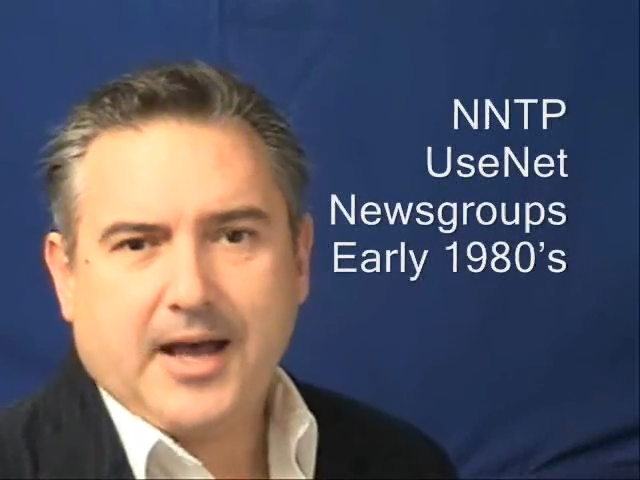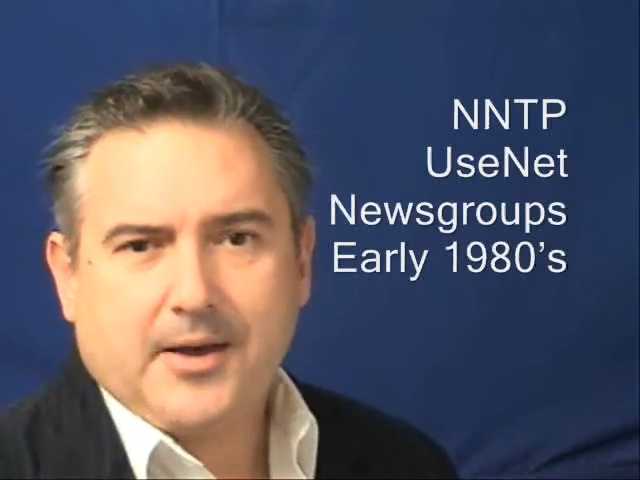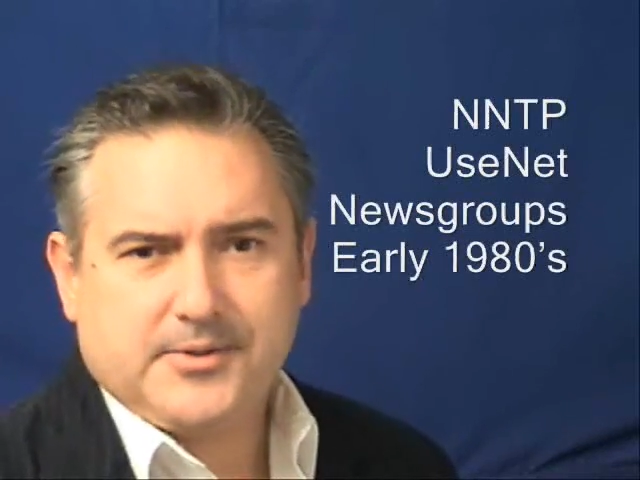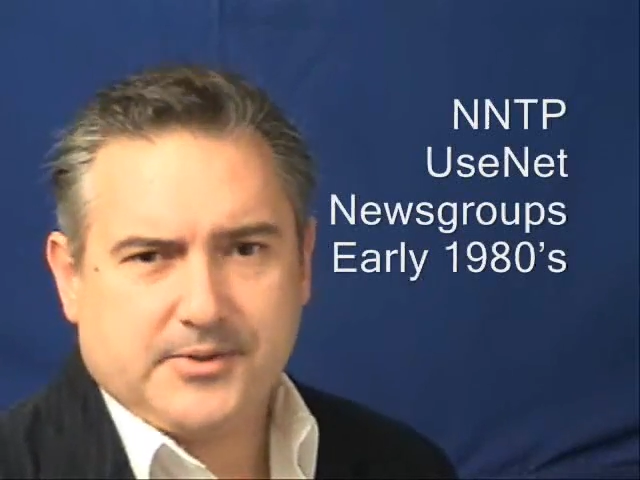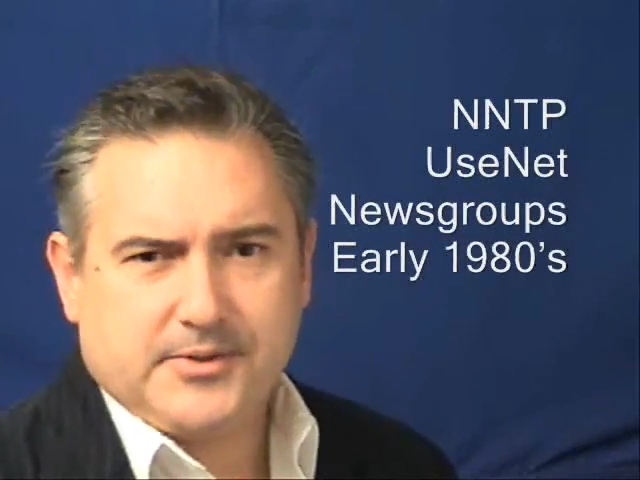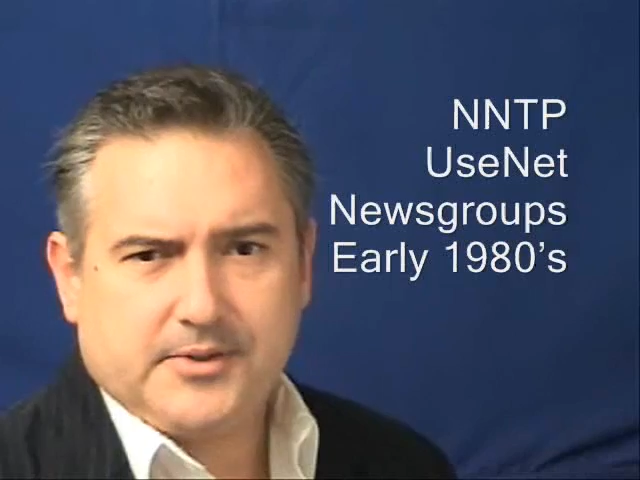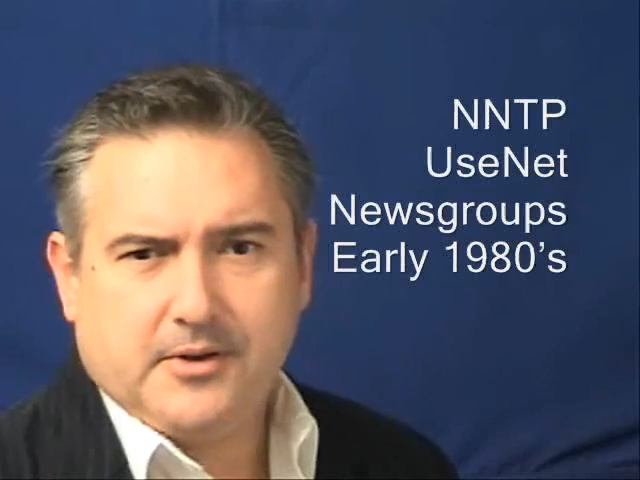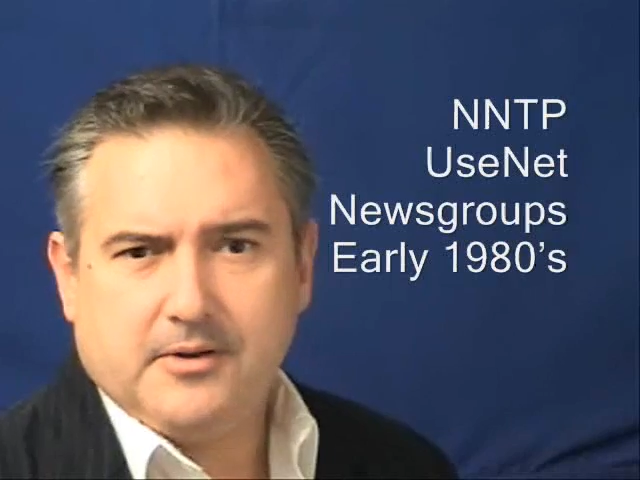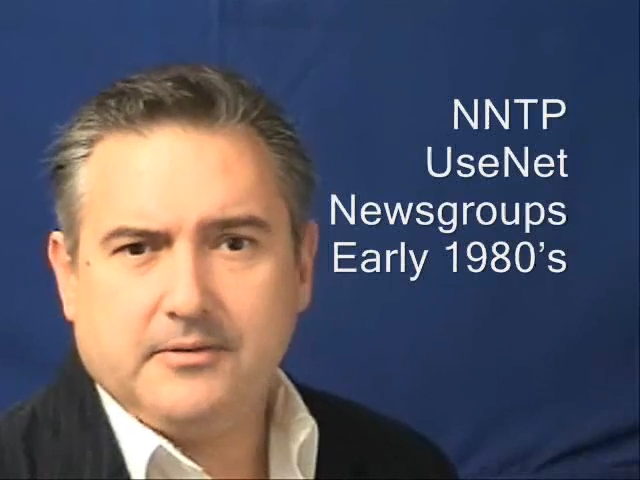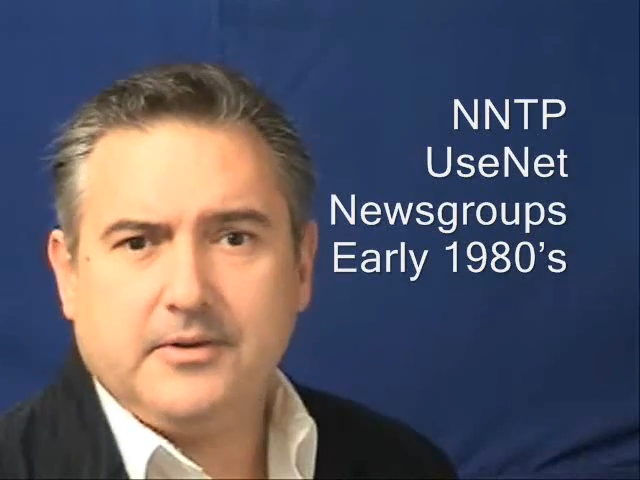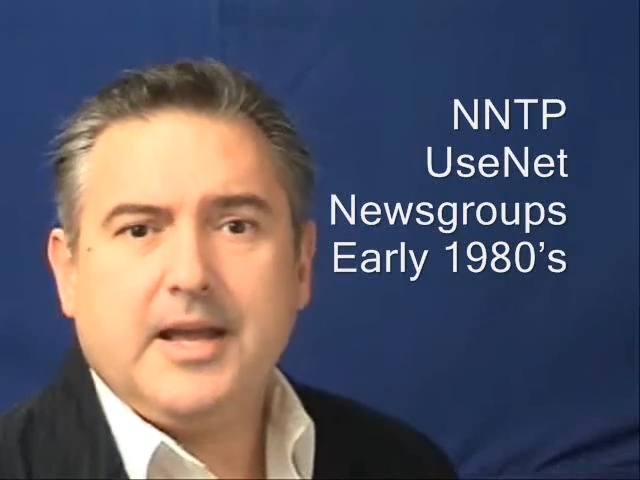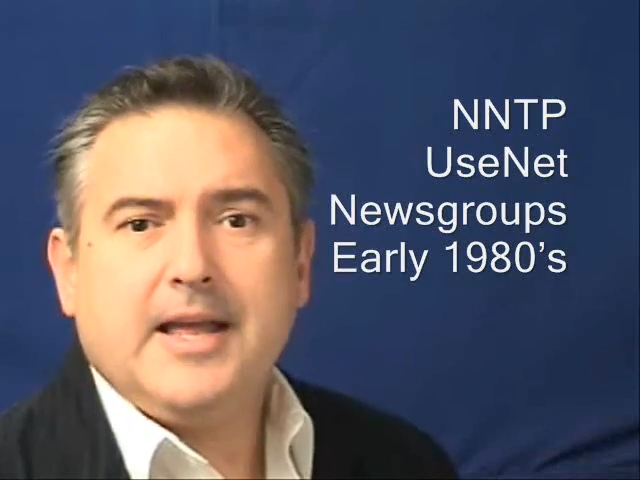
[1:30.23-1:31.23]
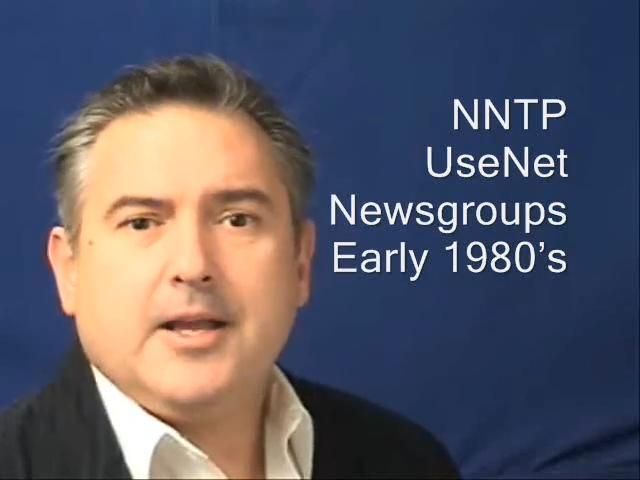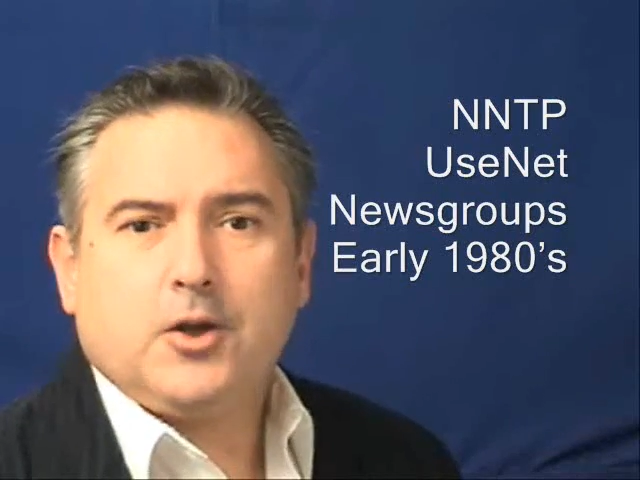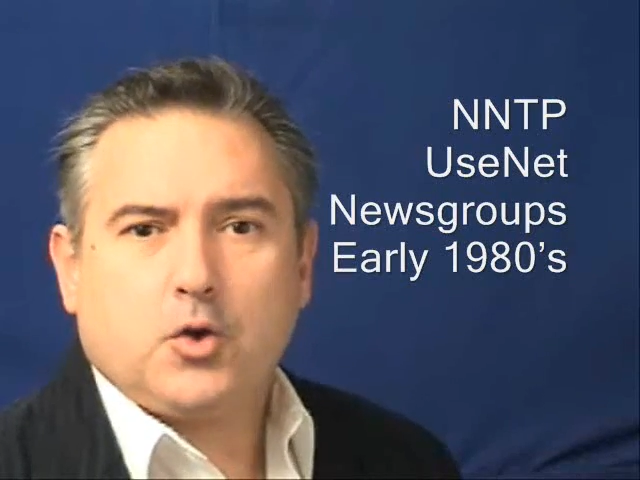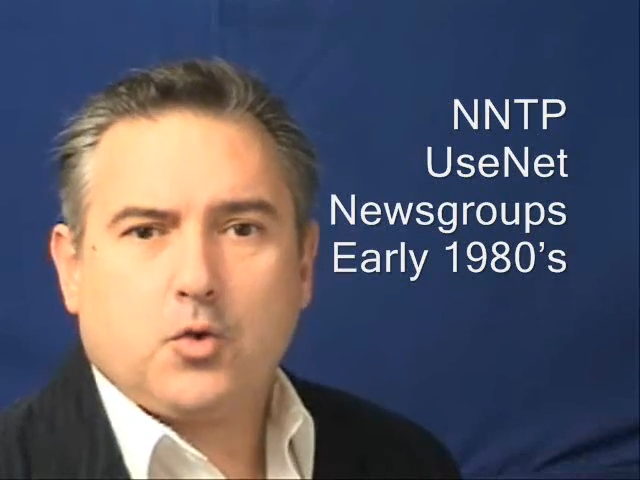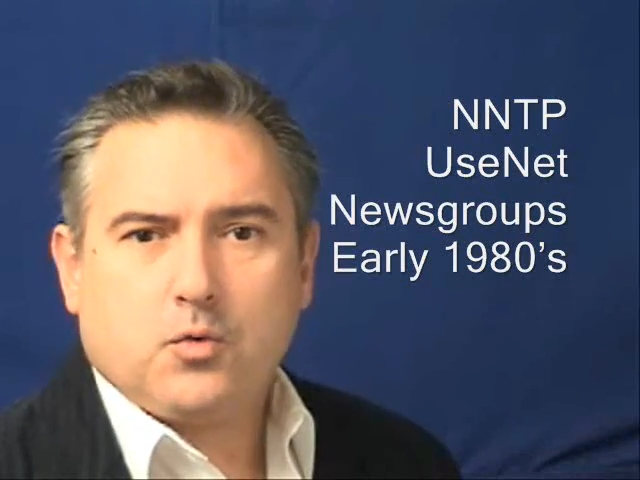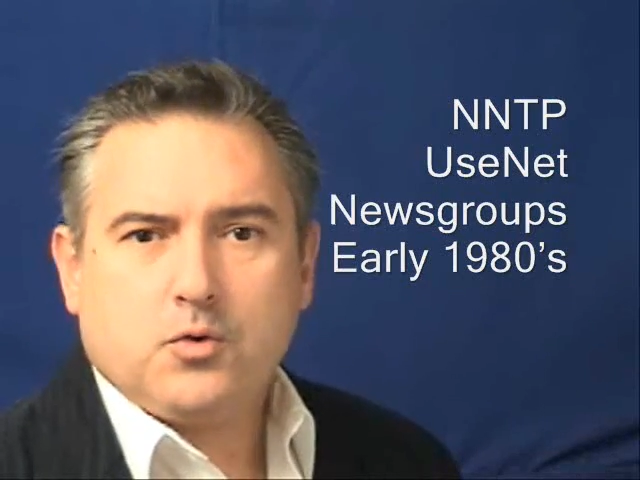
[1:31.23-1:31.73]
thousands of
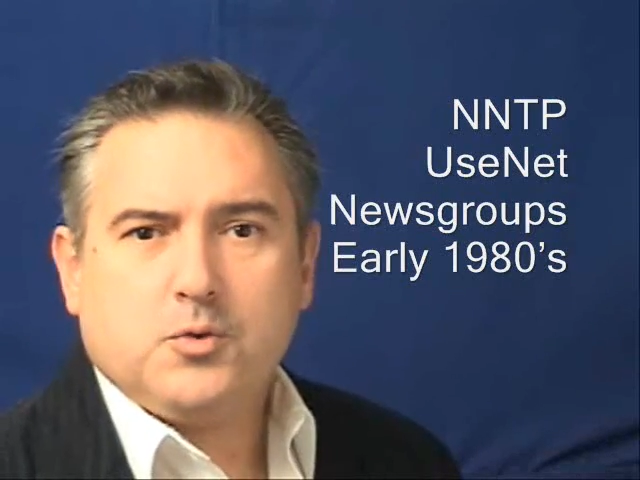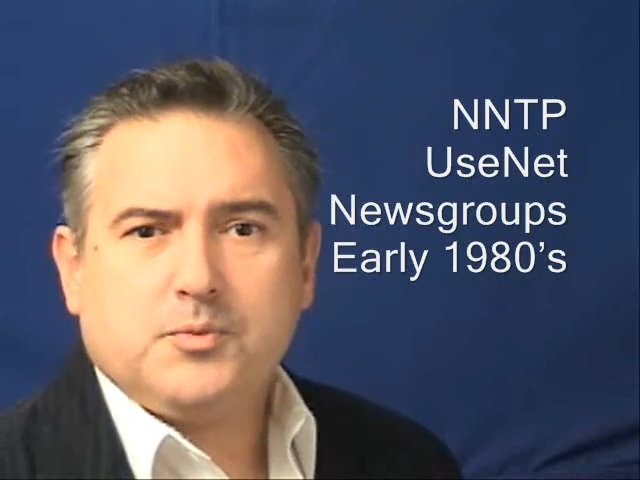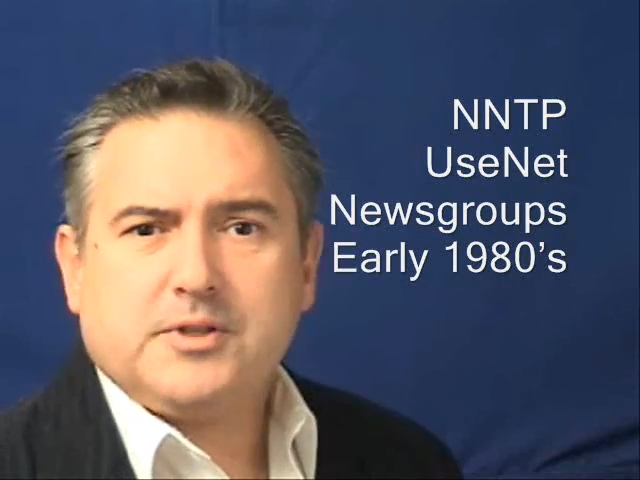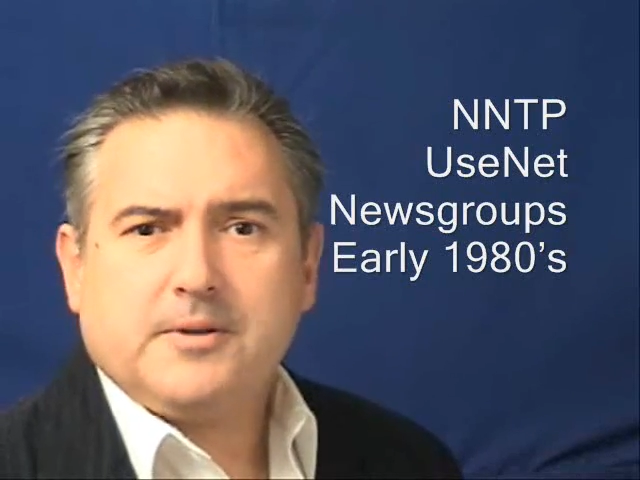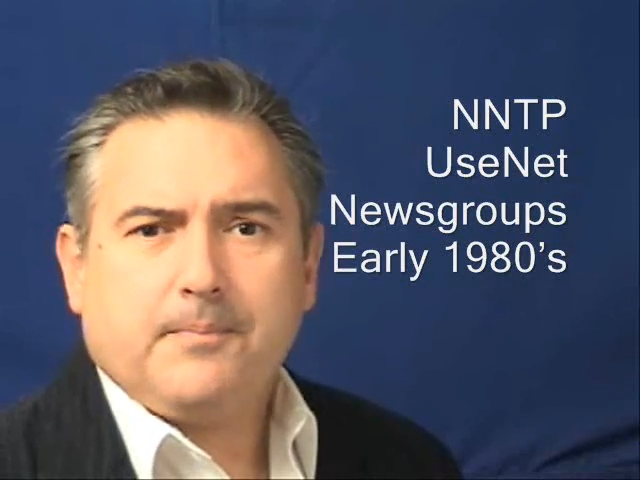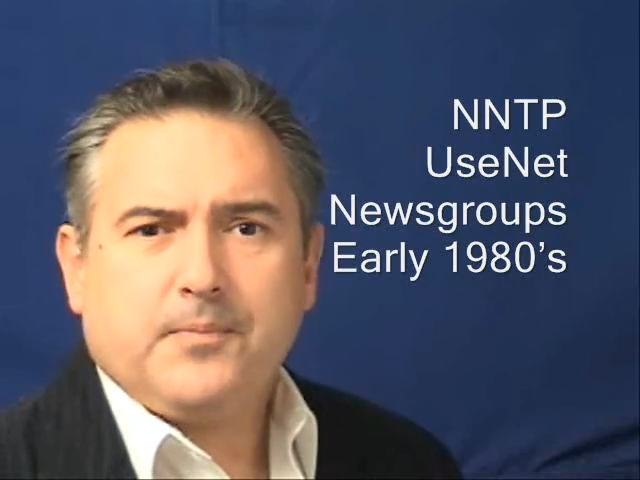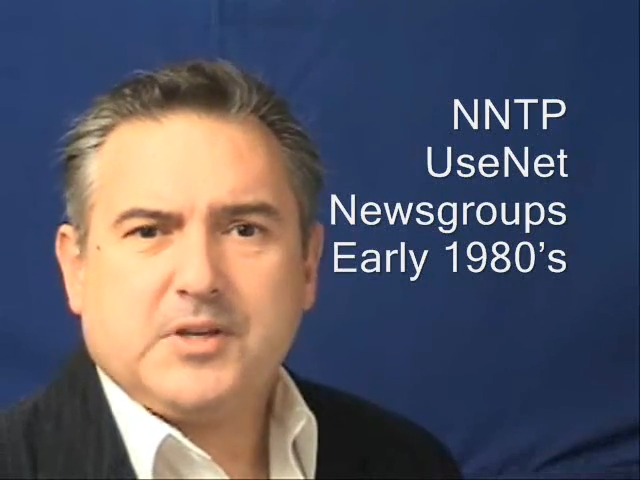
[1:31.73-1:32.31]
groups,